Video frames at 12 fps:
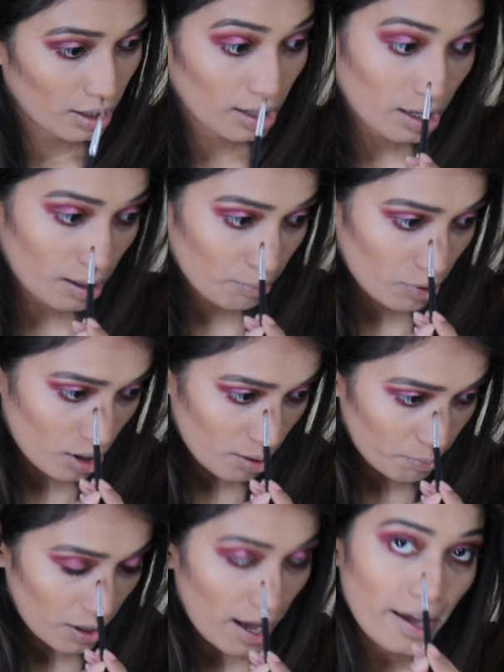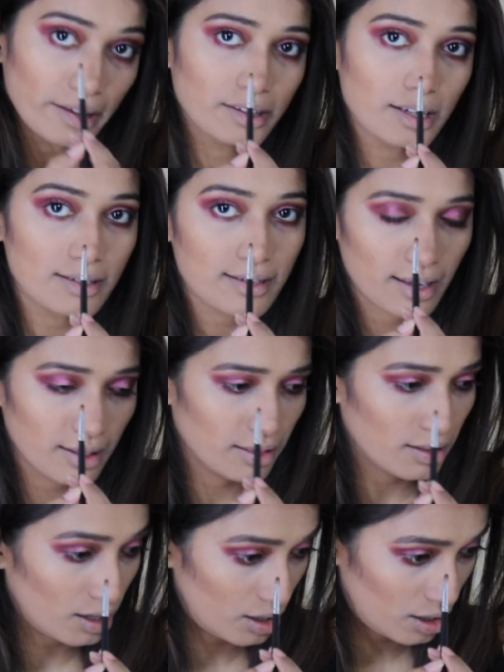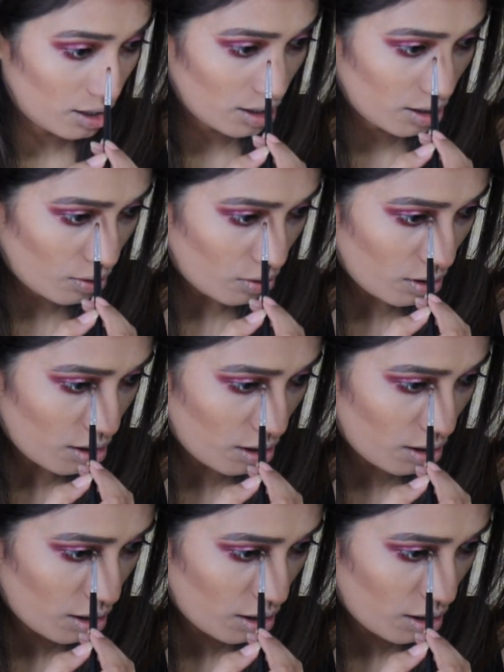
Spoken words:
and I'm gonna apply this in the inner corner.